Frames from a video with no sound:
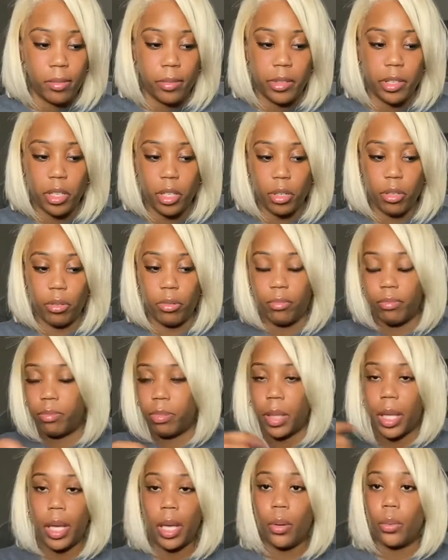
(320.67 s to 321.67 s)
you know,
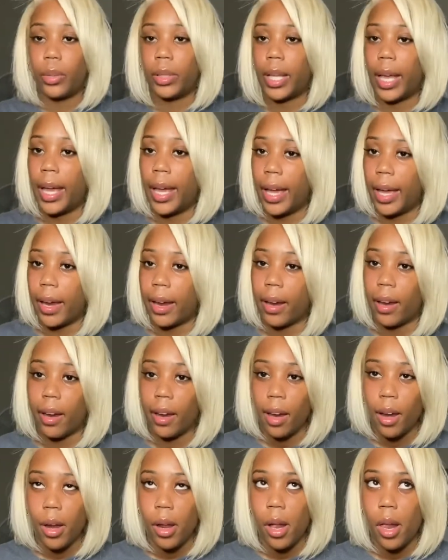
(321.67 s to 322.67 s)
playing with the hair,
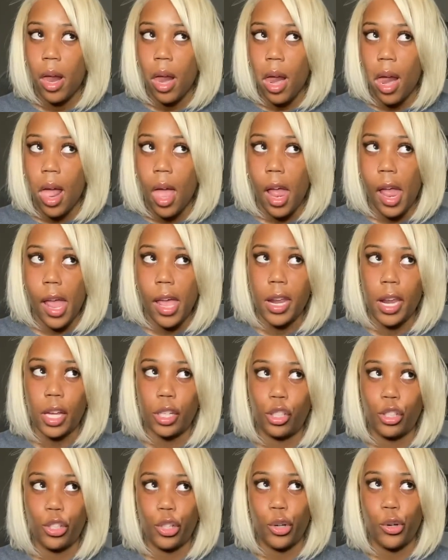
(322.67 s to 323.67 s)
and I
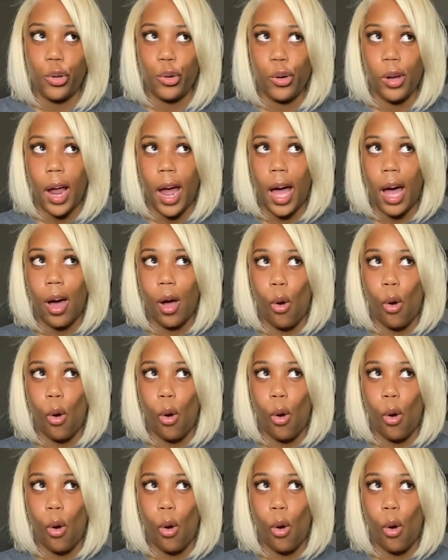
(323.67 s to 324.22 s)
showed how